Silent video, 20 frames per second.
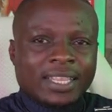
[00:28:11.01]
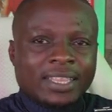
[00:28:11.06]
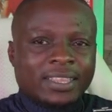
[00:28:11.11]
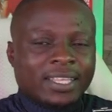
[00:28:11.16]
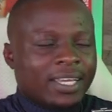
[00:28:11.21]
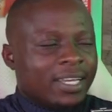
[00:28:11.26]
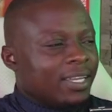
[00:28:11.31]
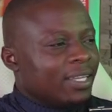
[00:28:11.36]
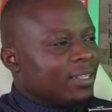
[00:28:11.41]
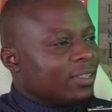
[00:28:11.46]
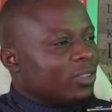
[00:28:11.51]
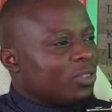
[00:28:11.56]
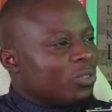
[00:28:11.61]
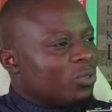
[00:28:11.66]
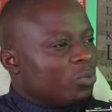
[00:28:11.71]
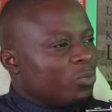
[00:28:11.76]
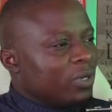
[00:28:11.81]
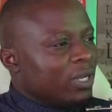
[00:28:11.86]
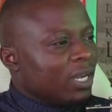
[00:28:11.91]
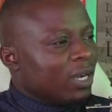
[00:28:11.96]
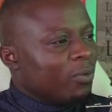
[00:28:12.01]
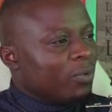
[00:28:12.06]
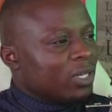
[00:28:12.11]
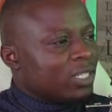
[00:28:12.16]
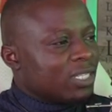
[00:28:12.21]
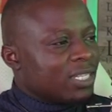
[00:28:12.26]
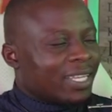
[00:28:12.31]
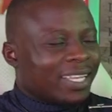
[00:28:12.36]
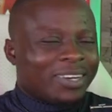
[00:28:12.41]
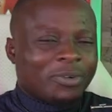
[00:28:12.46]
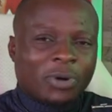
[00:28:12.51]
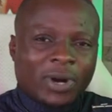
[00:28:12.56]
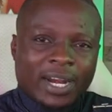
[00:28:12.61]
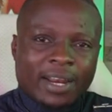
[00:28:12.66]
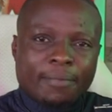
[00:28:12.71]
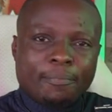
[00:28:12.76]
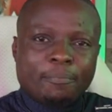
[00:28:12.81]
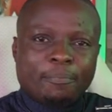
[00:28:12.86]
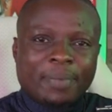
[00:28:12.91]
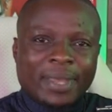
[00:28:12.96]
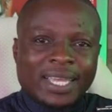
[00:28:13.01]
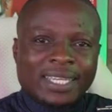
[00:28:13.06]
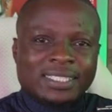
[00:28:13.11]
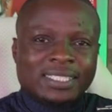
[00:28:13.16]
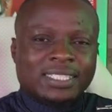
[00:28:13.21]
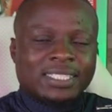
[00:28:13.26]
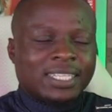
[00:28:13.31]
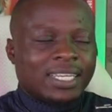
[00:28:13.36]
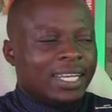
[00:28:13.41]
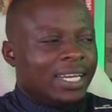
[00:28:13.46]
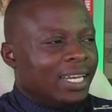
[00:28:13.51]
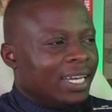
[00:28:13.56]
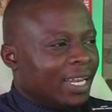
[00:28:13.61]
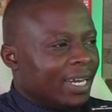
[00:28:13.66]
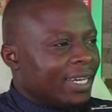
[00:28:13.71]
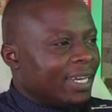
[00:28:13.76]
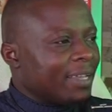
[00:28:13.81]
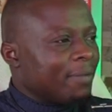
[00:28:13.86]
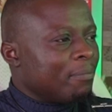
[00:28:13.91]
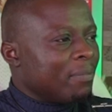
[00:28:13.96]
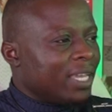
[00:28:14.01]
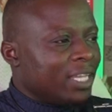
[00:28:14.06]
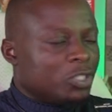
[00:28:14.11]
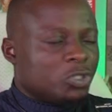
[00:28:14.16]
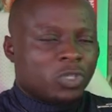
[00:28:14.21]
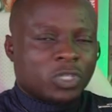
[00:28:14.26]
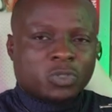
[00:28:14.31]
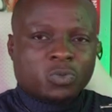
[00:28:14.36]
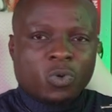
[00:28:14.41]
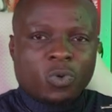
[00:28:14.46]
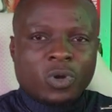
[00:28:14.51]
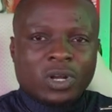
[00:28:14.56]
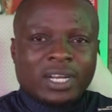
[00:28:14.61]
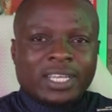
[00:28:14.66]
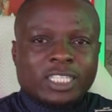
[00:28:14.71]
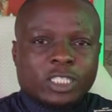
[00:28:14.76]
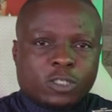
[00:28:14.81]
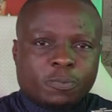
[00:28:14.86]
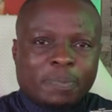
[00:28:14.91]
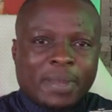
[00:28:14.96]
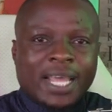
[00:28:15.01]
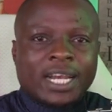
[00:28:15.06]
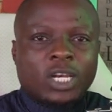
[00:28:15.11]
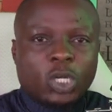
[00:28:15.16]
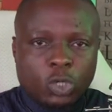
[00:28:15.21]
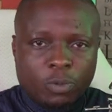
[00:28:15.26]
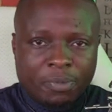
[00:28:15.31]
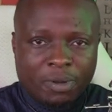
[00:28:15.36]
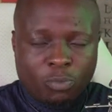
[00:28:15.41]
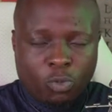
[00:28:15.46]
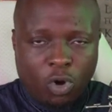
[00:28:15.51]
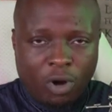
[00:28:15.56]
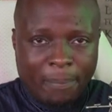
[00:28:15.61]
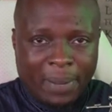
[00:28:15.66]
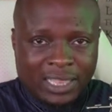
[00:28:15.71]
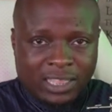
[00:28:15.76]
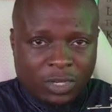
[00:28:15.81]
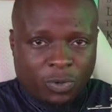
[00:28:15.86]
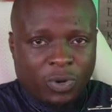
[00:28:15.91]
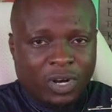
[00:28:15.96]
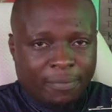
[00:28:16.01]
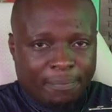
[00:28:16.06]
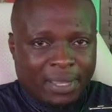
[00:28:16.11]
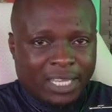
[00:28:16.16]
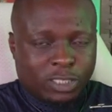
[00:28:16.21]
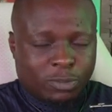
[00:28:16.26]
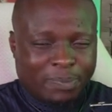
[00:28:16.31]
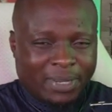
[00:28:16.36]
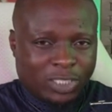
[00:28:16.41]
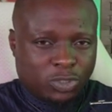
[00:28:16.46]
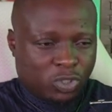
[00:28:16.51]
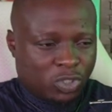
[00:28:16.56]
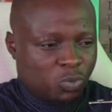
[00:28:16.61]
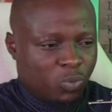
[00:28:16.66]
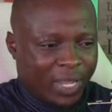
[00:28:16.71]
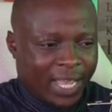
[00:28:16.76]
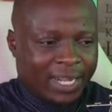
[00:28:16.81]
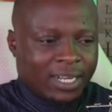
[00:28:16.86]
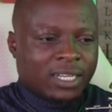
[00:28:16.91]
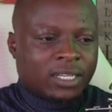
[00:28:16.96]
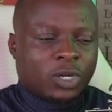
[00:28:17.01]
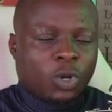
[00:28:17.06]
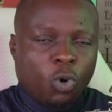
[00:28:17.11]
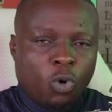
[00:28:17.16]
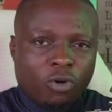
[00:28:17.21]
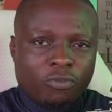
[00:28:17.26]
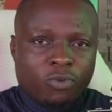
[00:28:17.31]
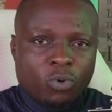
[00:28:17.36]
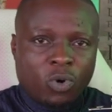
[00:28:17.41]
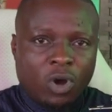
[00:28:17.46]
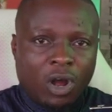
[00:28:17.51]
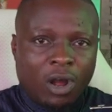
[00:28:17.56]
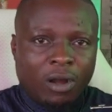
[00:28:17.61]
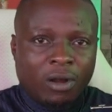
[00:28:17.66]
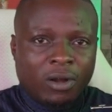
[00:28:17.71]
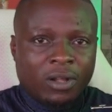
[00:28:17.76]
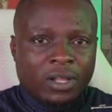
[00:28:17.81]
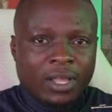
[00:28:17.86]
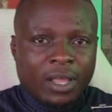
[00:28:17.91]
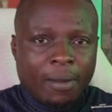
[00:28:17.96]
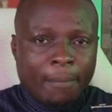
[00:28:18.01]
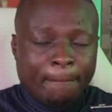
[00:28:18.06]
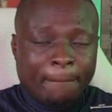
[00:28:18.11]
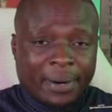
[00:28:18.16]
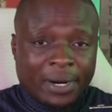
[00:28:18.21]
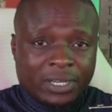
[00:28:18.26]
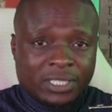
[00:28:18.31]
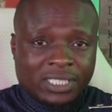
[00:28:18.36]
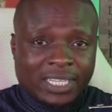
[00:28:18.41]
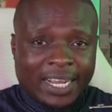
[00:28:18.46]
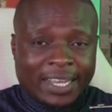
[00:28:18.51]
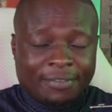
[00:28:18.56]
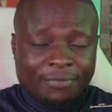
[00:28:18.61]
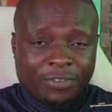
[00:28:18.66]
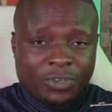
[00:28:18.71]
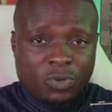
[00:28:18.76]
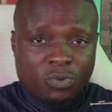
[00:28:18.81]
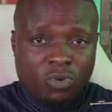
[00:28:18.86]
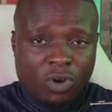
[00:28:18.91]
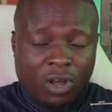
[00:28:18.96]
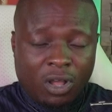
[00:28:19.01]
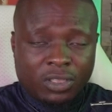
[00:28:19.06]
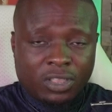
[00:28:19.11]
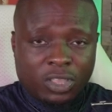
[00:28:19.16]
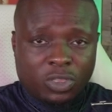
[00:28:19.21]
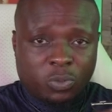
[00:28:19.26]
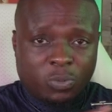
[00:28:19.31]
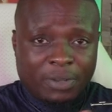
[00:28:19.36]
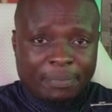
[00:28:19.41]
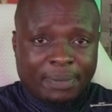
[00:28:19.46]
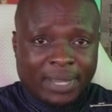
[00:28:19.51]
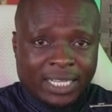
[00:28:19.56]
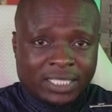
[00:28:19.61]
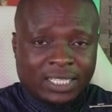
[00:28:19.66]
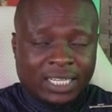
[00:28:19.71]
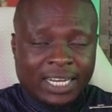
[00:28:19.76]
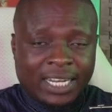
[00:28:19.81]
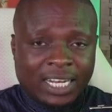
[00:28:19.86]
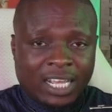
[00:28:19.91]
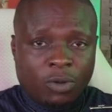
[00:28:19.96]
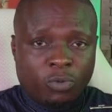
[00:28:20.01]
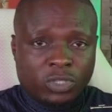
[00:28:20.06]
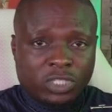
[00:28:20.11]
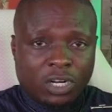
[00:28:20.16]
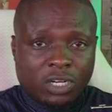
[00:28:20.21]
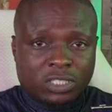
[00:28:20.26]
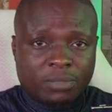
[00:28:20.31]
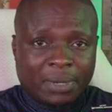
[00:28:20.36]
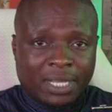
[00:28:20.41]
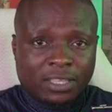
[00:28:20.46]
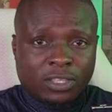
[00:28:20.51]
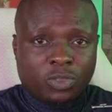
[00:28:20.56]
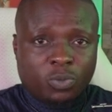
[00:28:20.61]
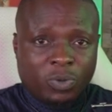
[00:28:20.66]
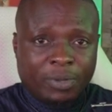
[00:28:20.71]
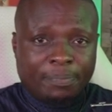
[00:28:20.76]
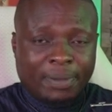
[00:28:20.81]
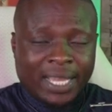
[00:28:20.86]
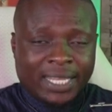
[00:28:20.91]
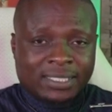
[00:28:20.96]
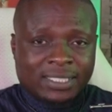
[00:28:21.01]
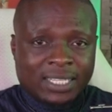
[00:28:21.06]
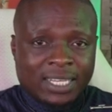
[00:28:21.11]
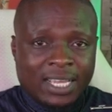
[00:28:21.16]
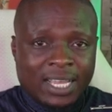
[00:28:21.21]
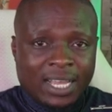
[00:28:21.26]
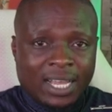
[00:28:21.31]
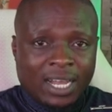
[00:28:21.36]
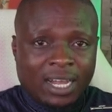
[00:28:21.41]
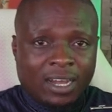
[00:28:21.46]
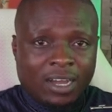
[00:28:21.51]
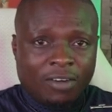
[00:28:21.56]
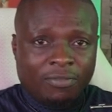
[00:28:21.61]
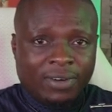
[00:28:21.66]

the th uh, what is the credit-based lending matrix we're going to expand a little bit more about the credit-based matrix we had an overall bird's eye view on the three paths of lending and we talked about the three paths uh,